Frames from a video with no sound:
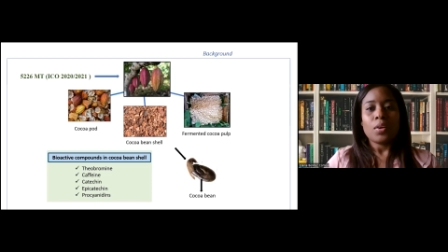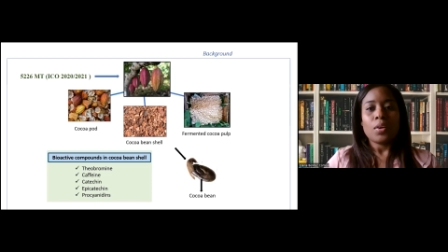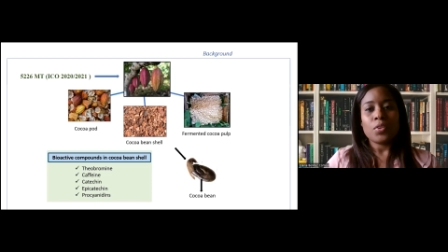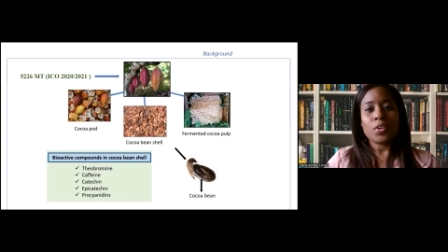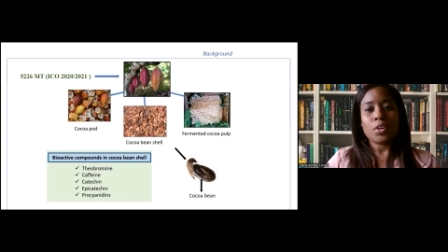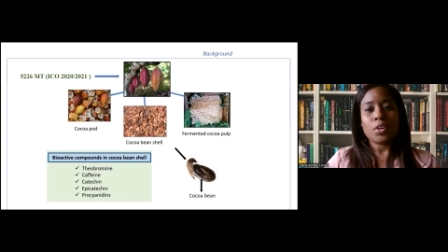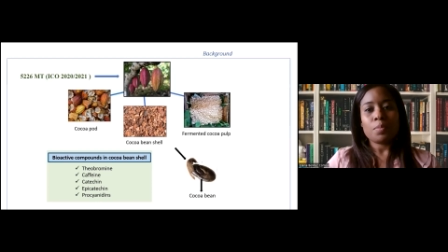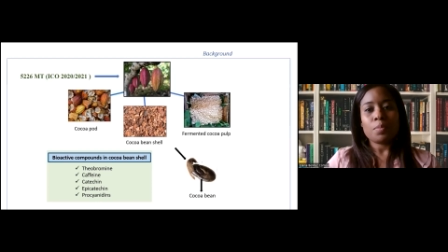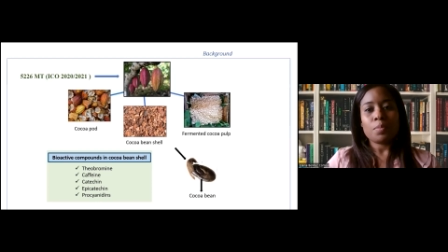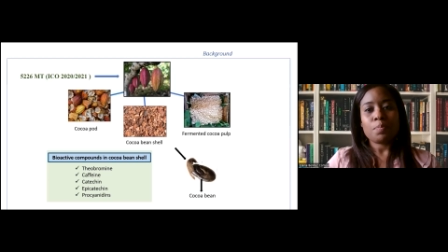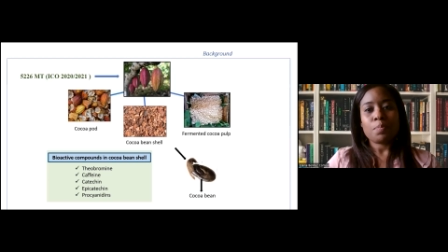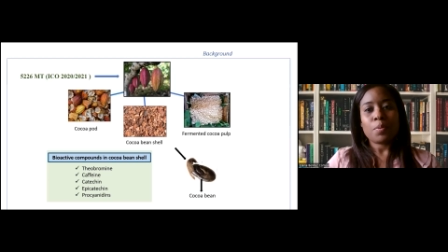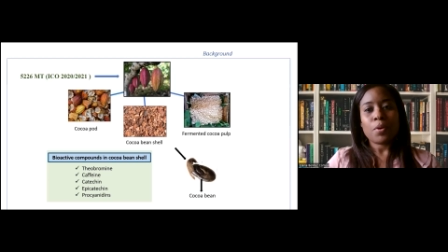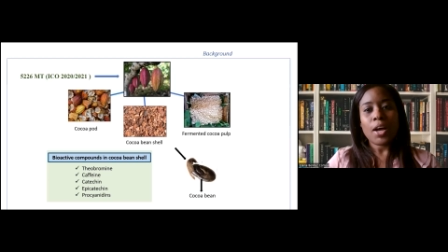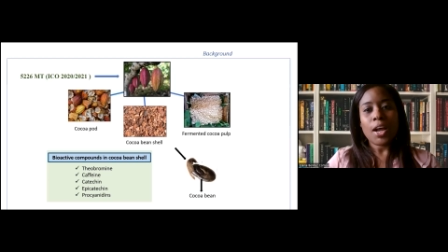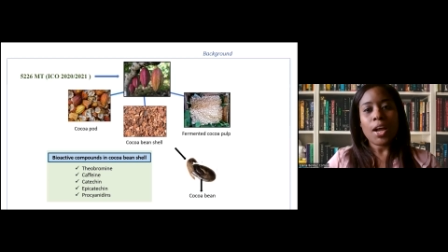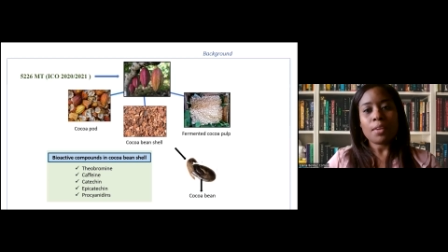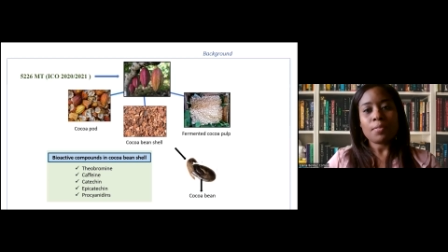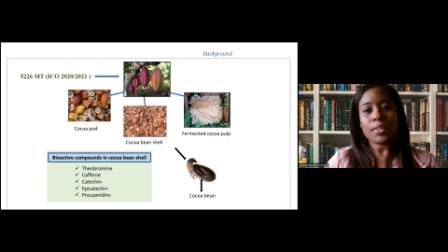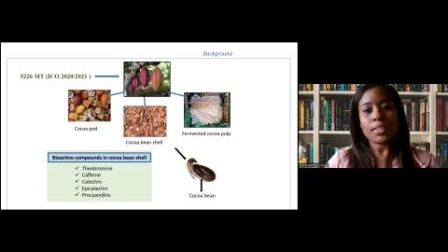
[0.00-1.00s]
During
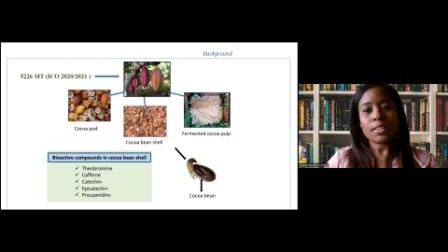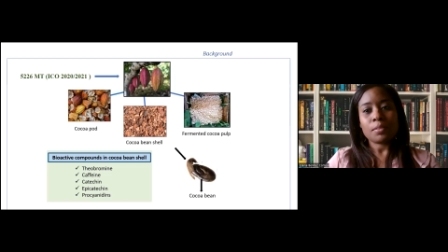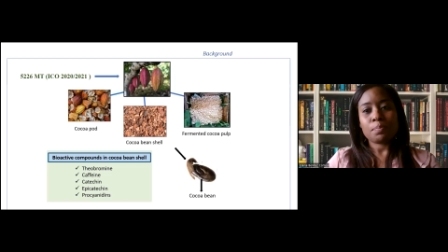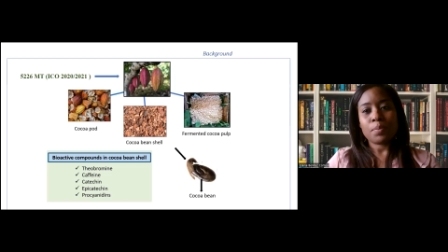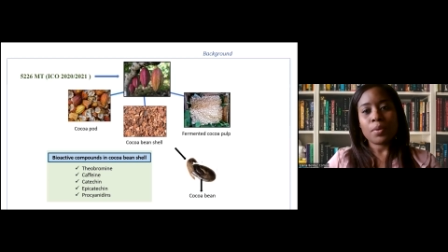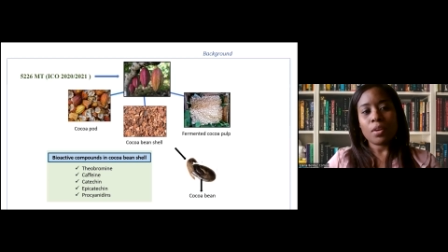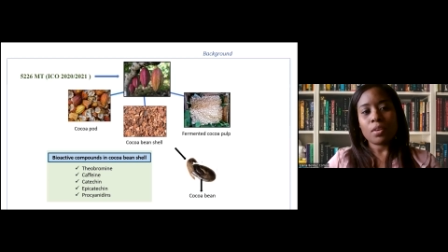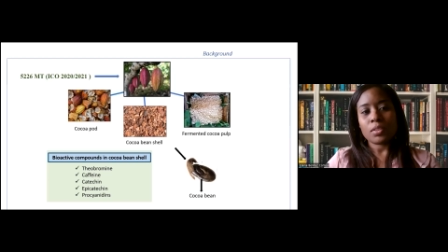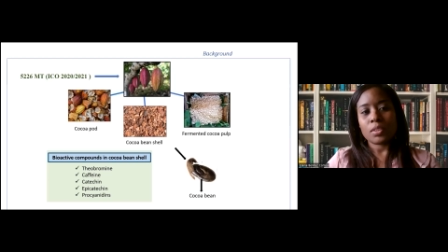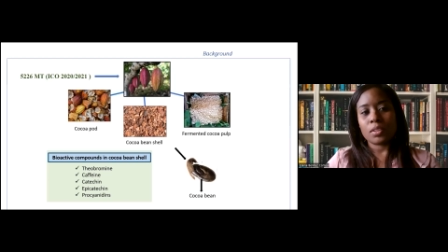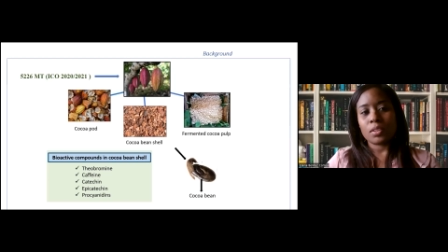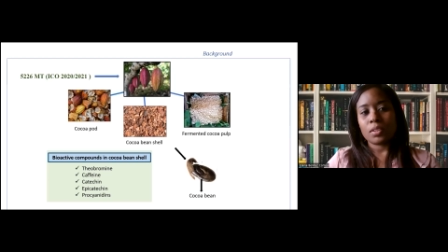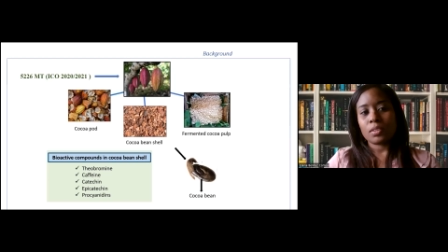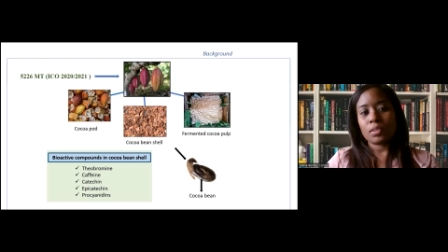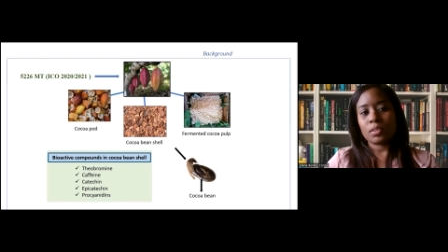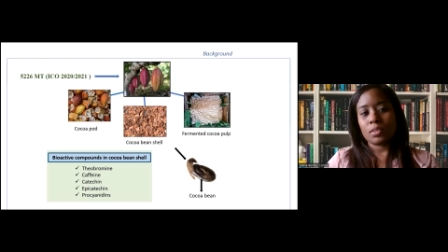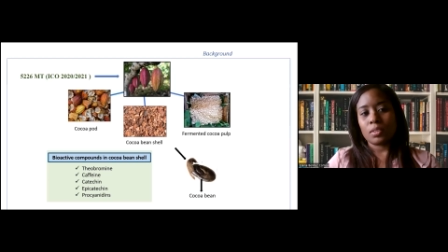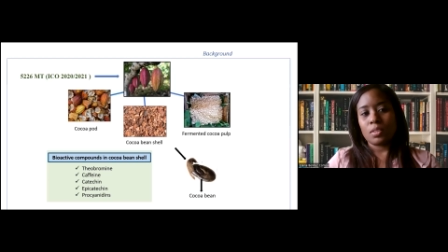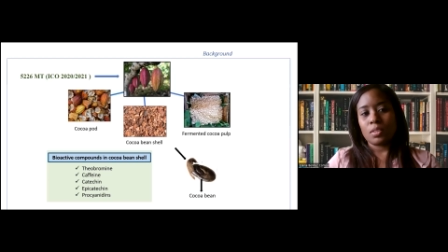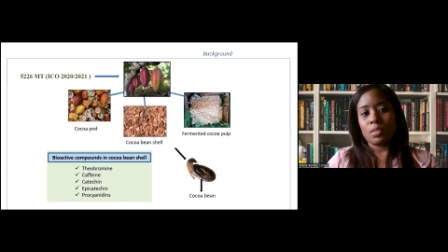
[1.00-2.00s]
post-harvest process,
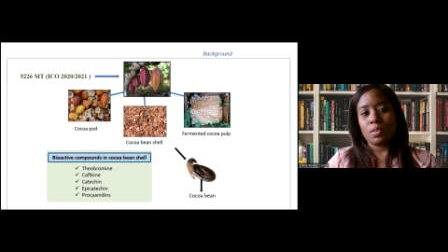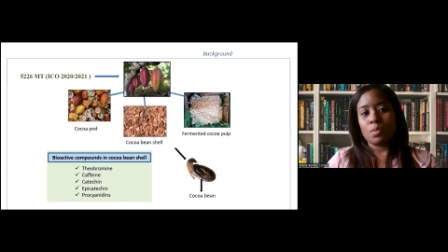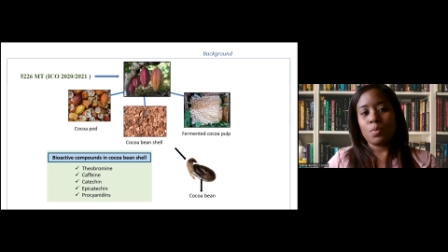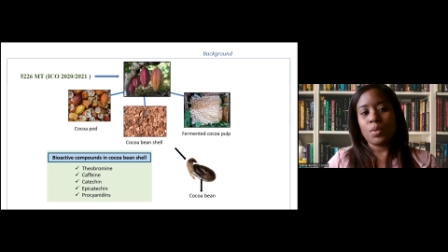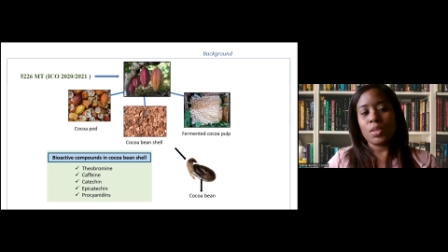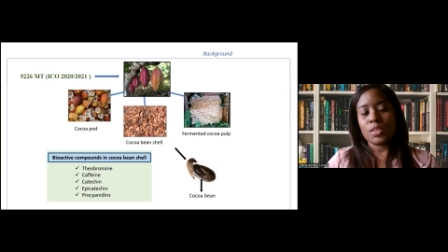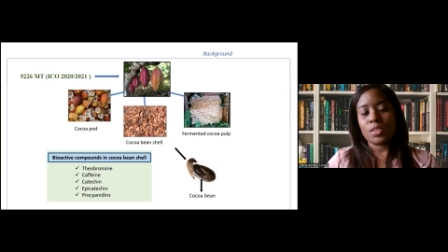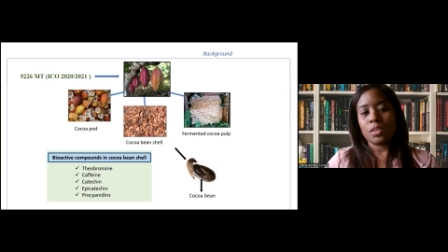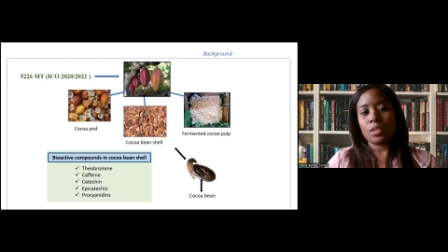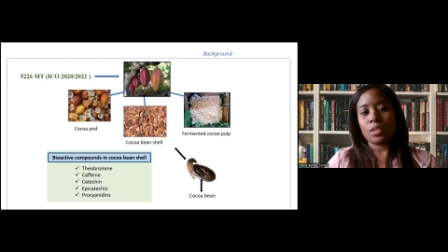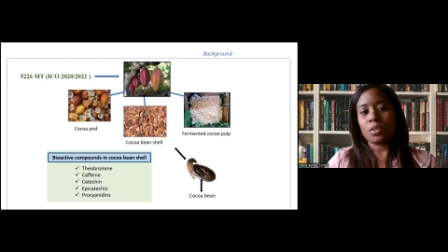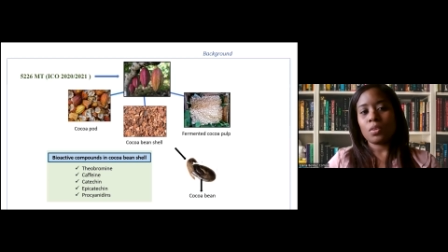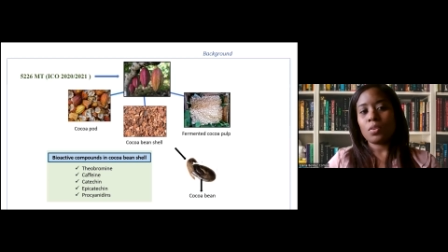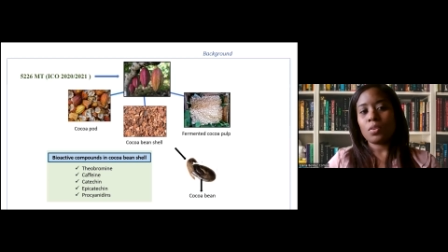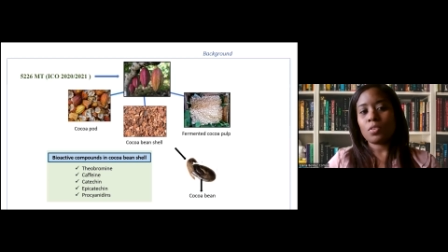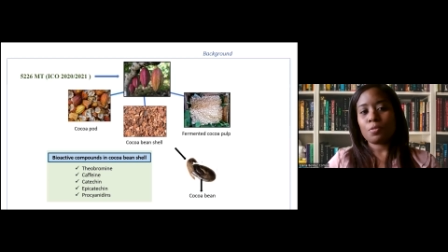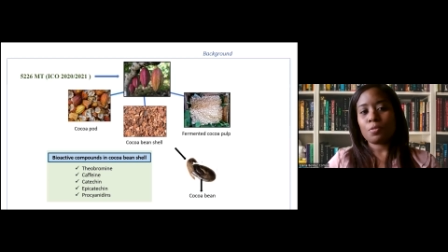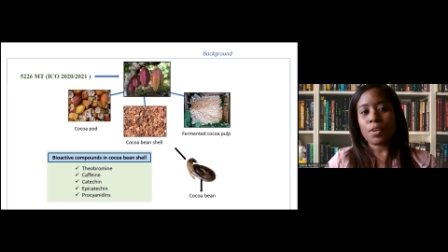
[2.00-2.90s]
which include